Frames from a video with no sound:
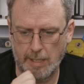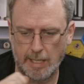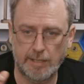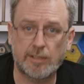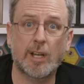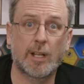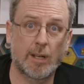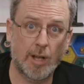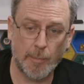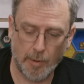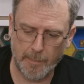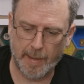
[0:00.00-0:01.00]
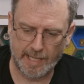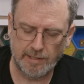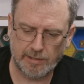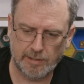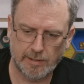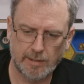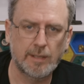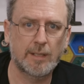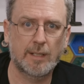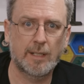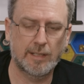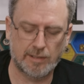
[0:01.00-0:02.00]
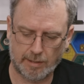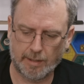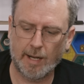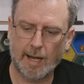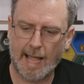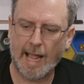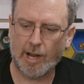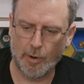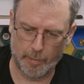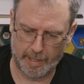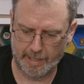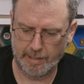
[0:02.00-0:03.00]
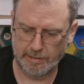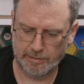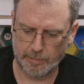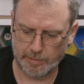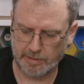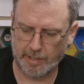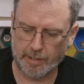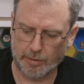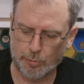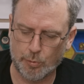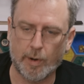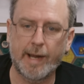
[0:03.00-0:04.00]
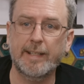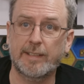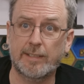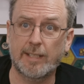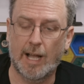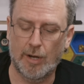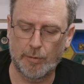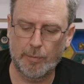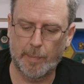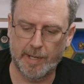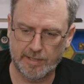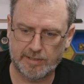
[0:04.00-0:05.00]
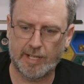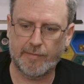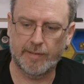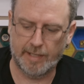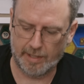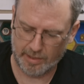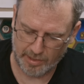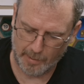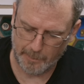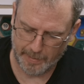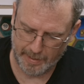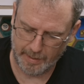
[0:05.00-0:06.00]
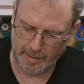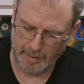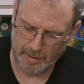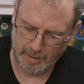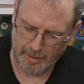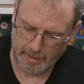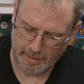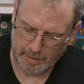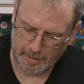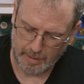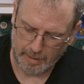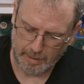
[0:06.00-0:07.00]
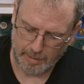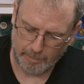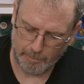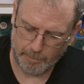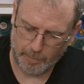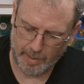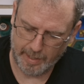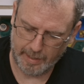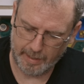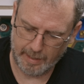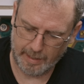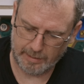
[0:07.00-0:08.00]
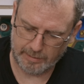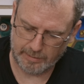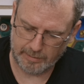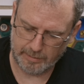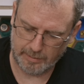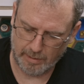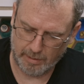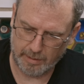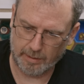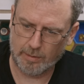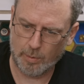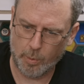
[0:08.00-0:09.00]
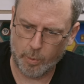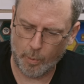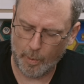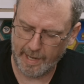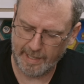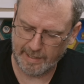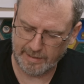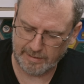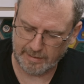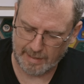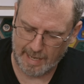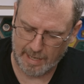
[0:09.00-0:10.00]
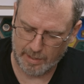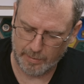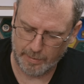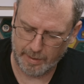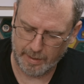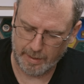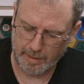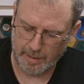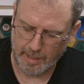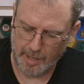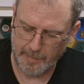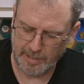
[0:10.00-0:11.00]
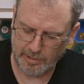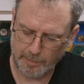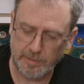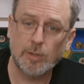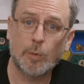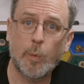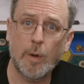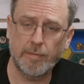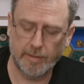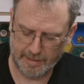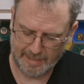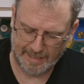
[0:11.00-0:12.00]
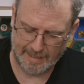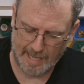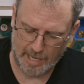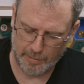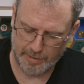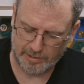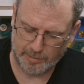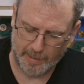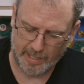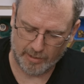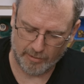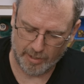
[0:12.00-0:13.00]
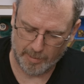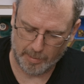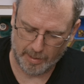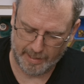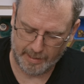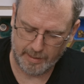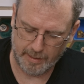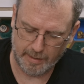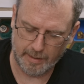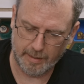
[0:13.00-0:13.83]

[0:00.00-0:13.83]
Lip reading: It's got a lot more bass. It's a little echoey, so it's not a great sound, but it's definitely thumping. But it's not quite as loud. I mean, it's almost equivalently loud as Speaker on a Plate.